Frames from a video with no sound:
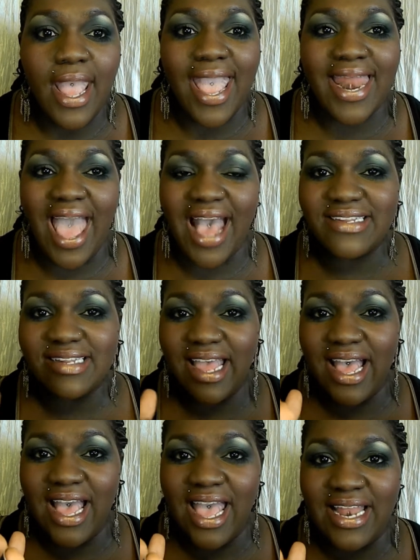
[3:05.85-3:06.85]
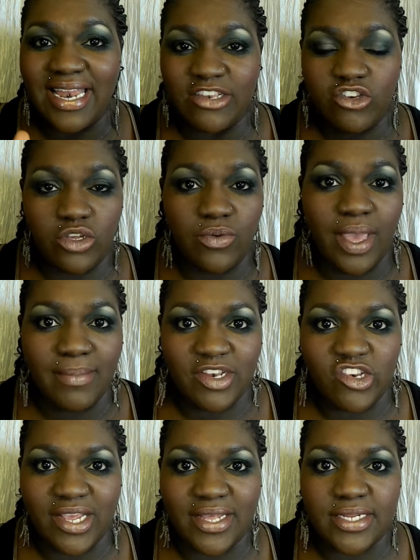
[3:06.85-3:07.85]
it has and two
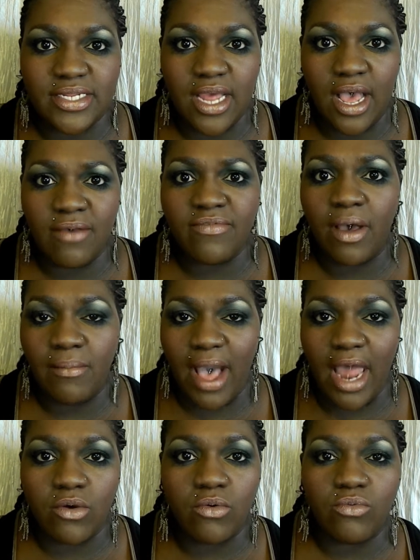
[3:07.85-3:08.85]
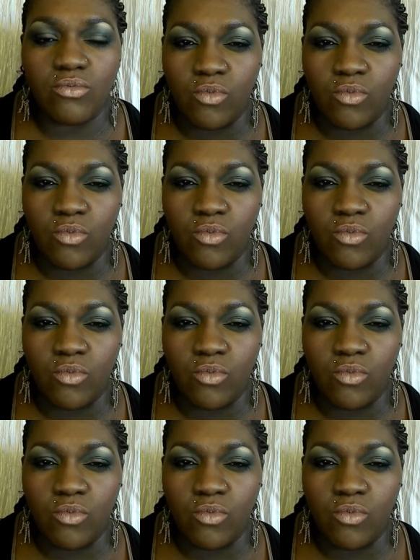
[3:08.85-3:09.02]
images of a model,